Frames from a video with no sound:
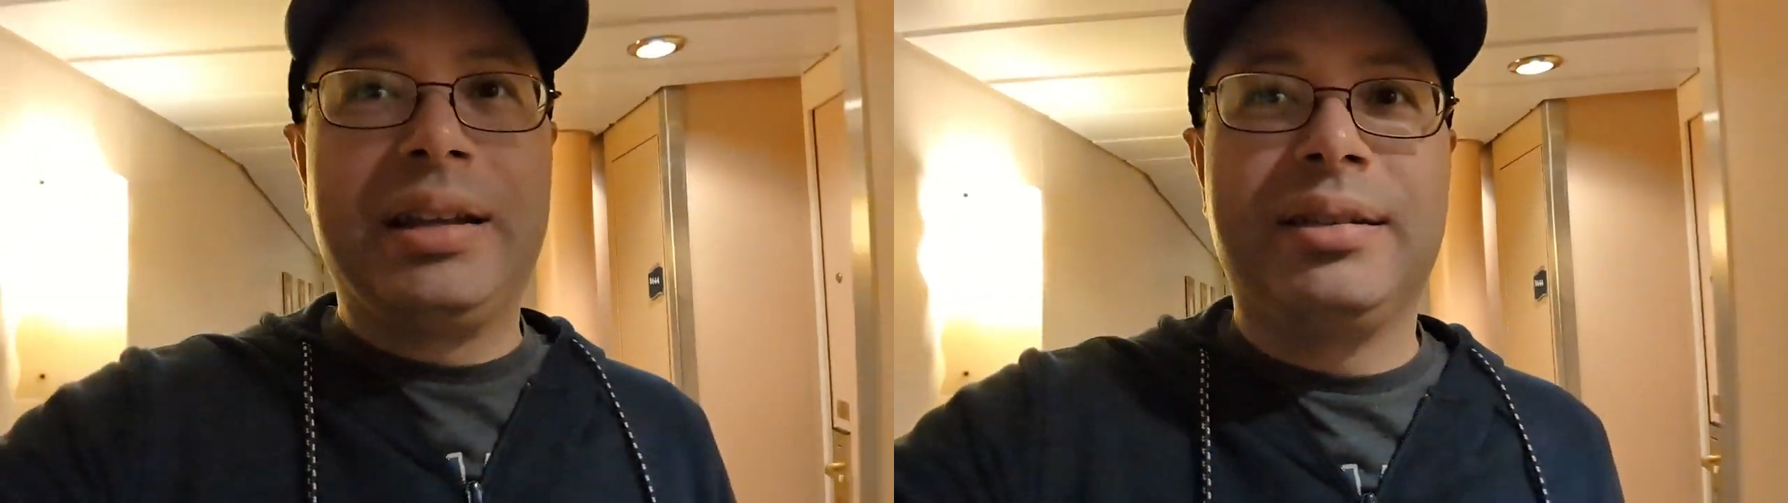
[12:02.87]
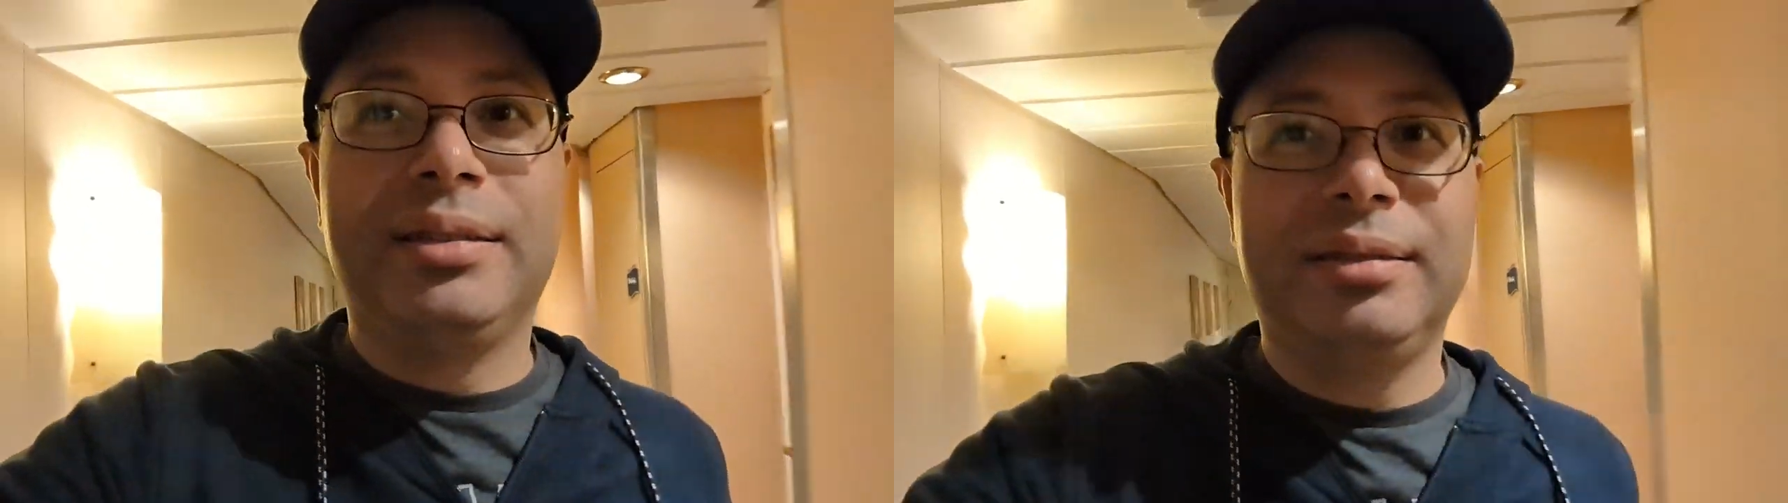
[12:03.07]

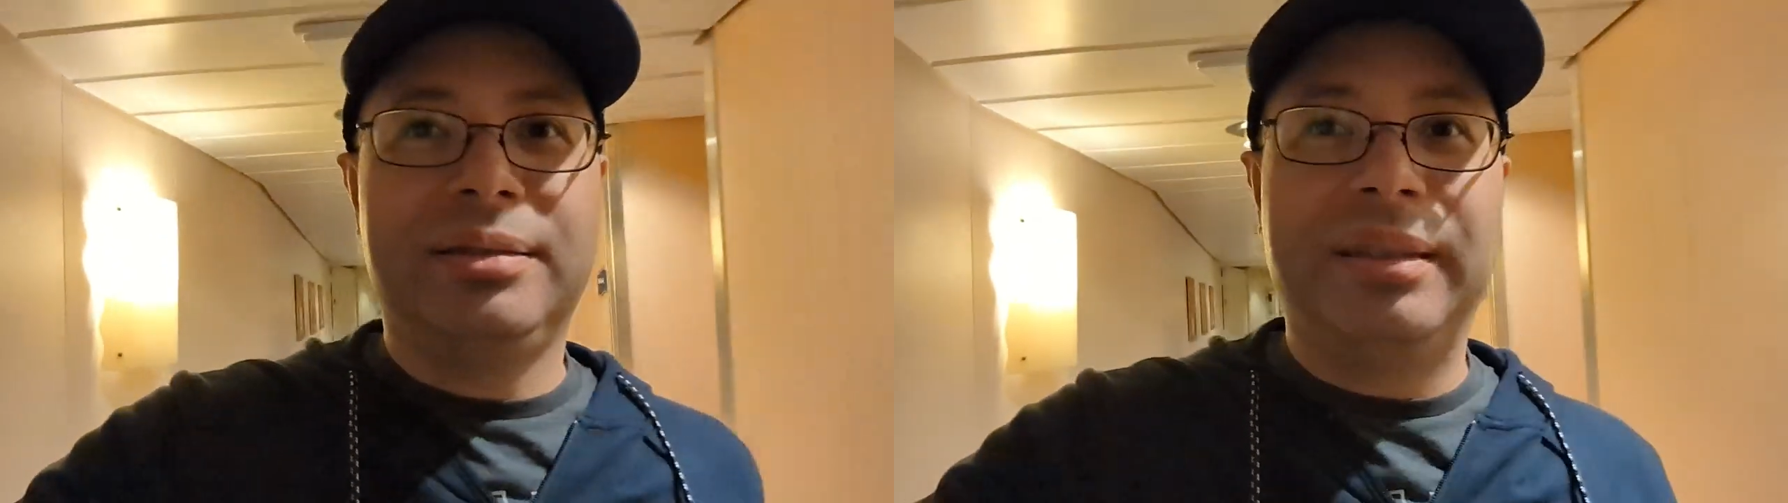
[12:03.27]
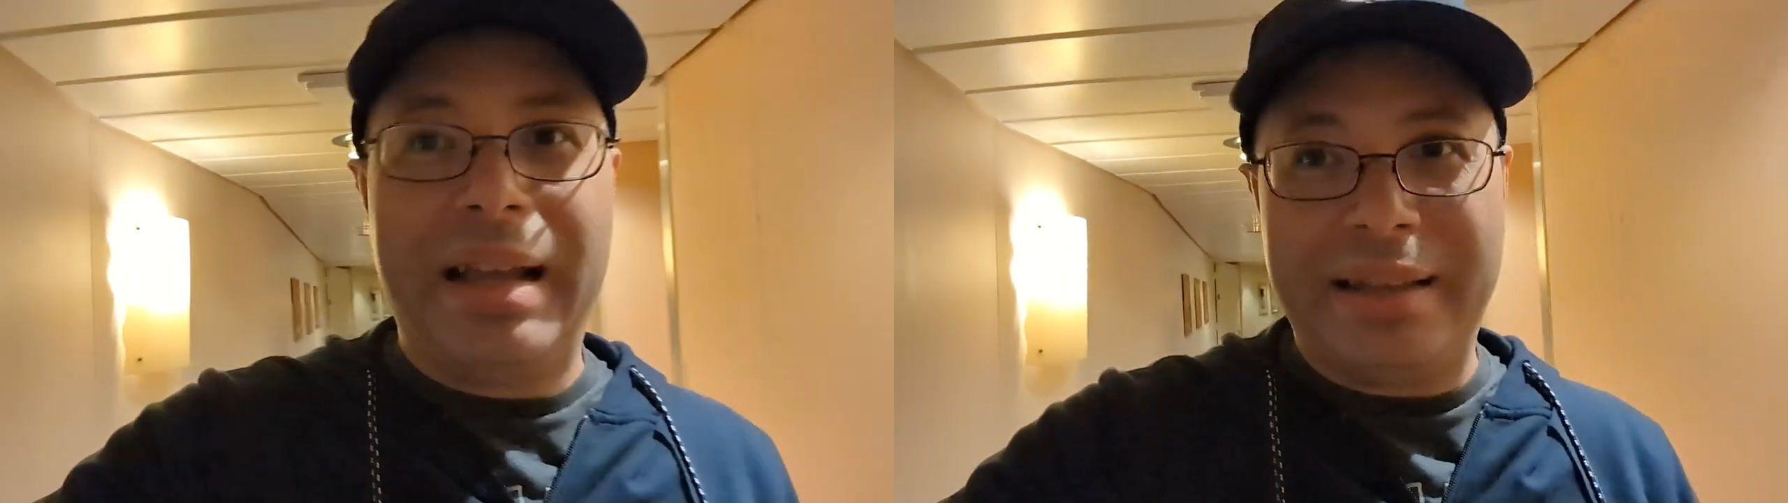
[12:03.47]
it
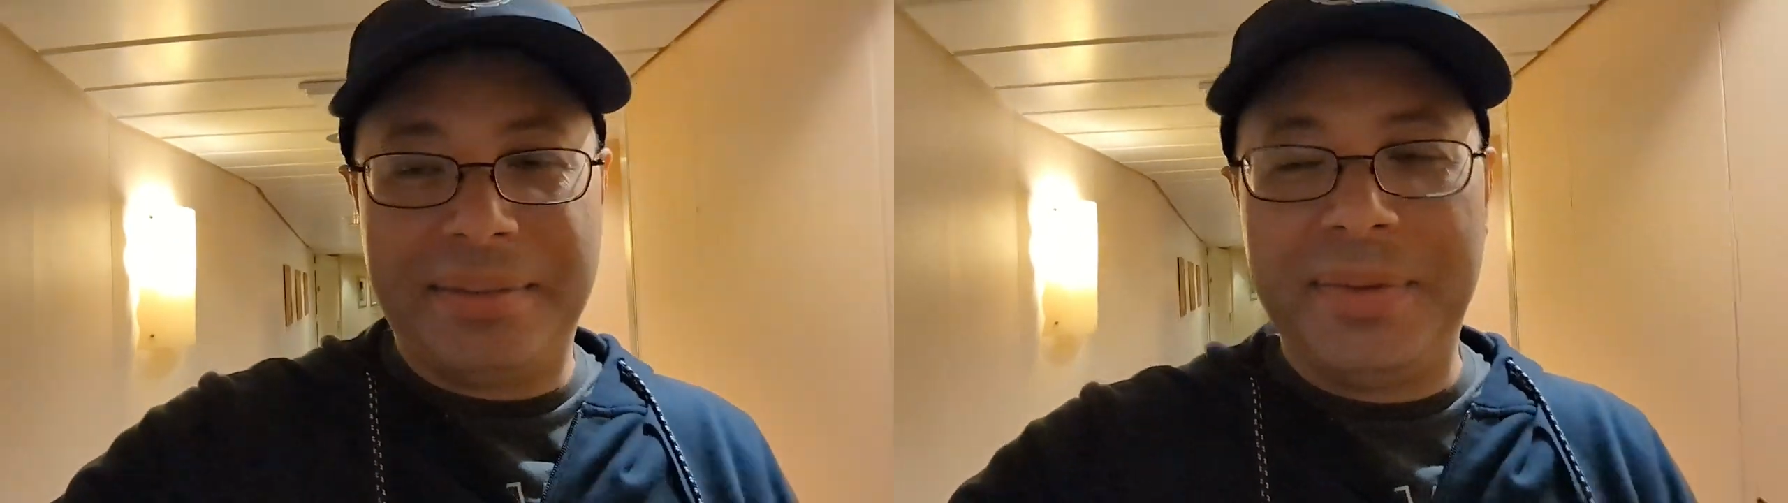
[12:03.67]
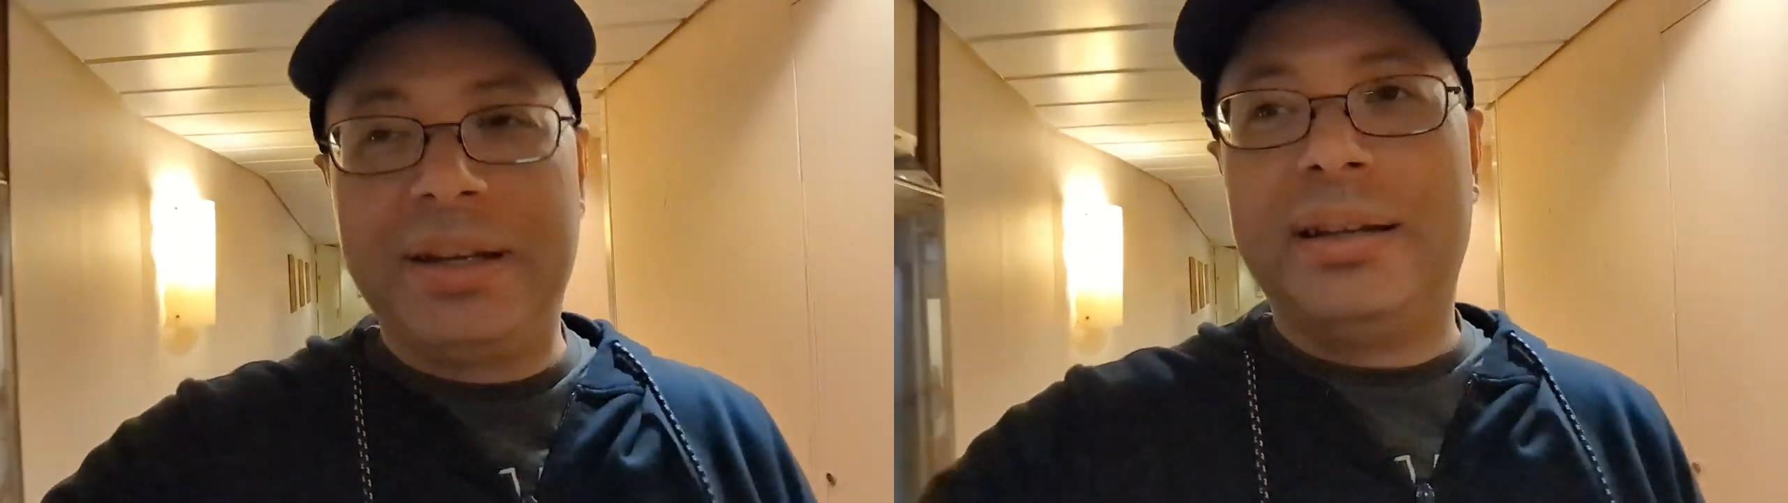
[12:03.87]

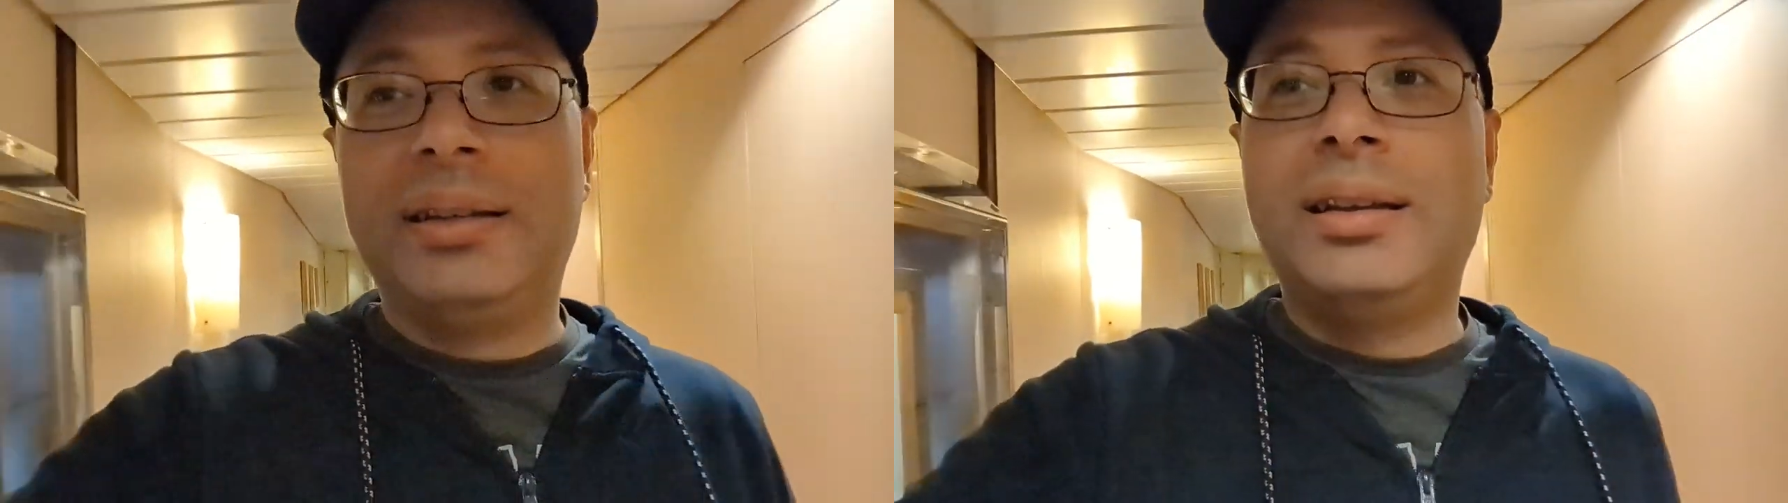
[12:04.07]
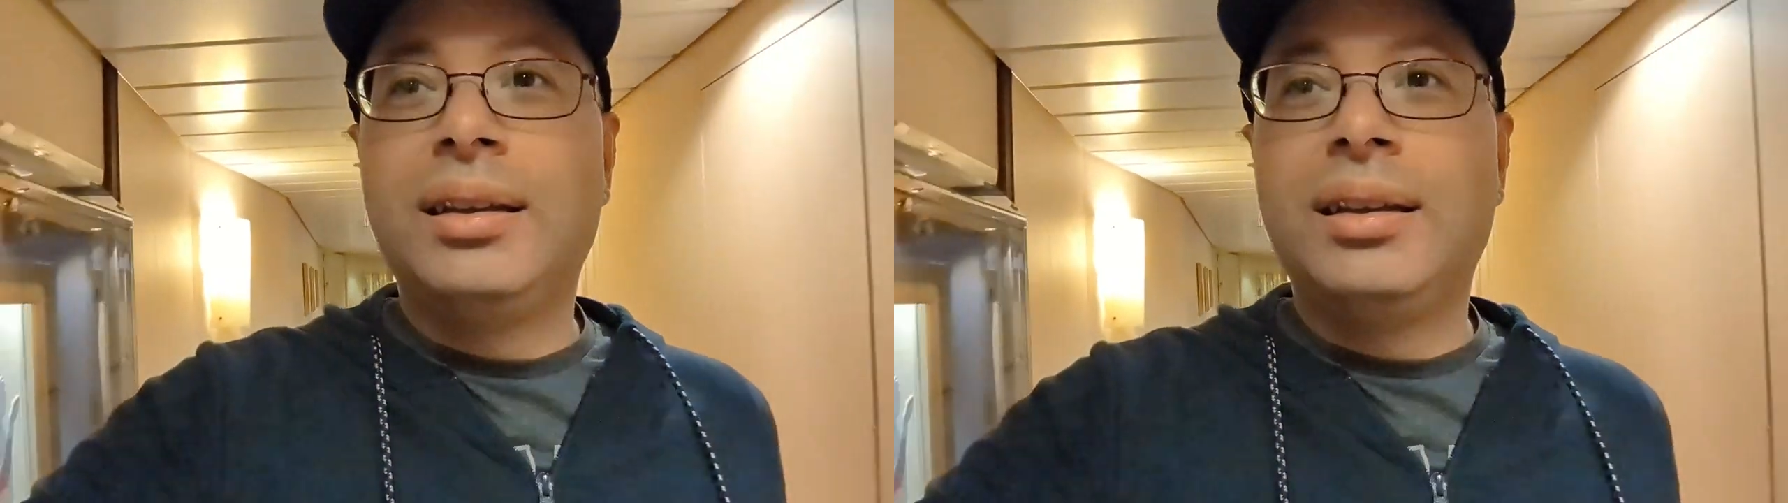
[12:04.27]
last minute.